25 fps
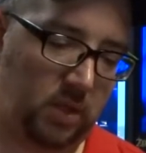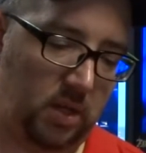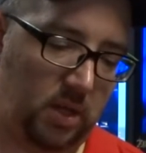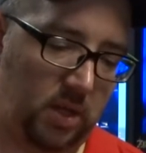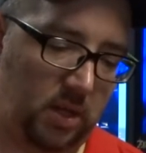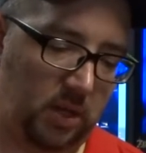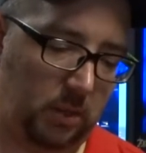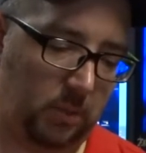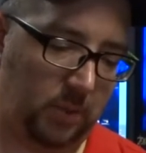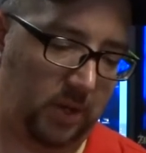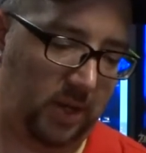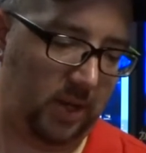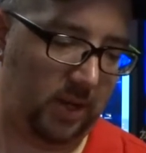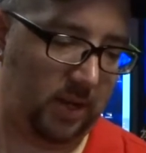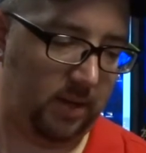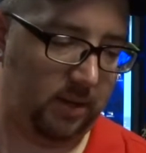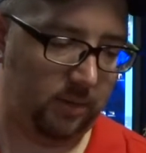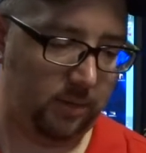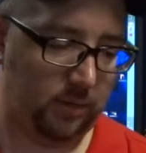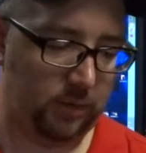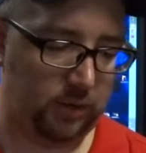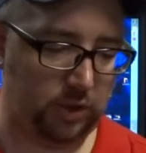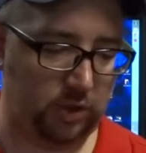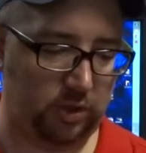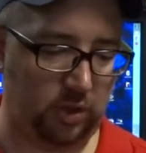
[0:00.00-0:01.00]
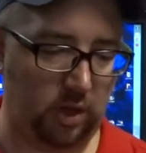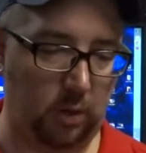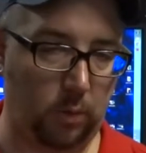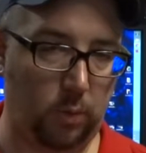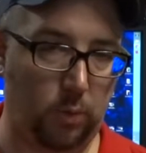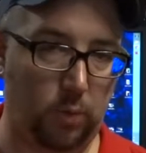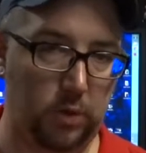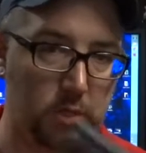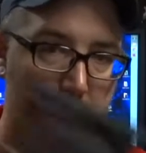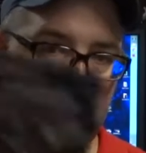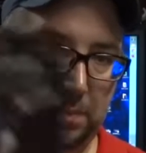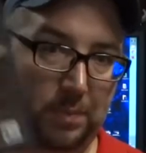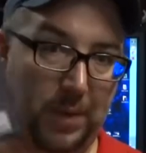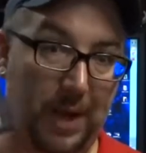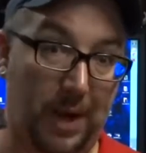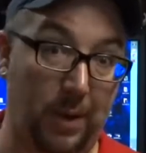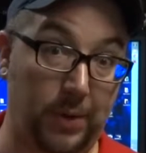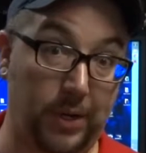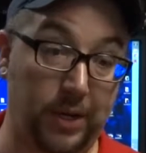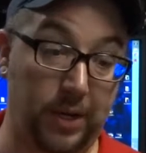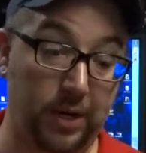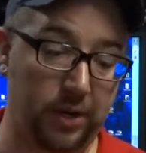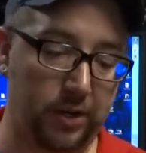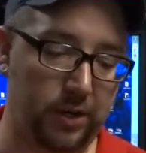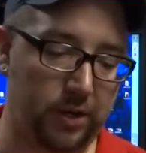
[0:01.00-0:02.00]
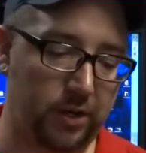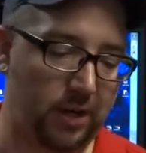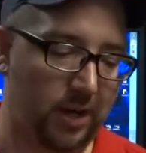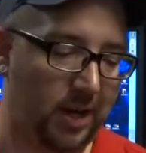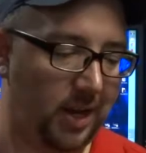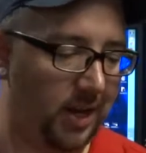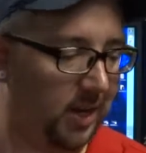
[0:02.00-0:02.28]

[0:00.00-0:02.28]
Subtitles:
And then we have Star Wars Bounty Hunter